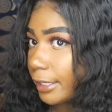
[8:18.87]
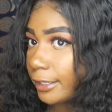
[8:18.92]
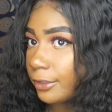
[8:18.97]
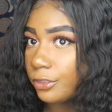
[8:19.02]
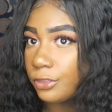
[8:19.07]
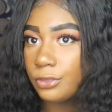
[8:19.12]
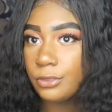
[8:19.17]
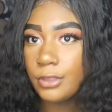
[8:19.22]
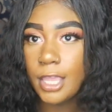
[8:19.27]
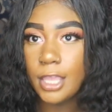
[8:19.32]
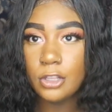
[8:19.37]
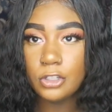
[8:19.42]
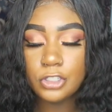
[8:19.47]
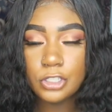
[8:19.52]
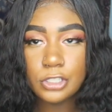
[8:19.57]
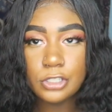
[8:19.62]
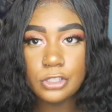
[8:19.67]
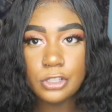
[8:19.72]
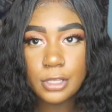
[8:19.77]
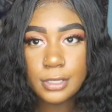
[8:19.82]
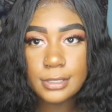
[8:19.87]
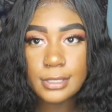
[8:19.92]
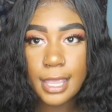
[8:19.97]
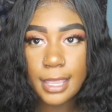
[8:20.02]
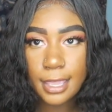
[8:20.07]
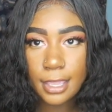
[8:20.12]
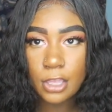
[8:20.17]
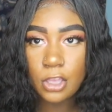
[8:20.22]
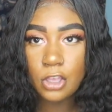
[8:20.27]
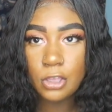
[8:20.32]
Like, it just looks
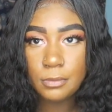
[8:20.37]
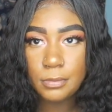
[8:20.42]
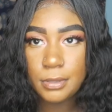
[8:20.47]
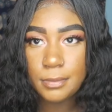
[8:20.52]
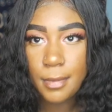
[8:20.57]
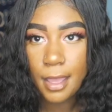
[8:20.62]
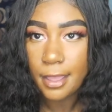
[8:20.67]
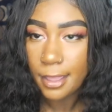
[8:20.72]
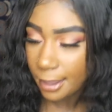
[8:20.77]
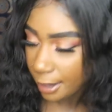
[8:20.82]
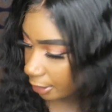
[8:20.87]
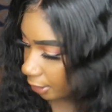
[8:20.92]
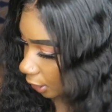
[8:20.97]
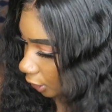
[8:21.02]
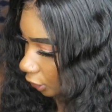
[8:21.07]
like it could be my hair.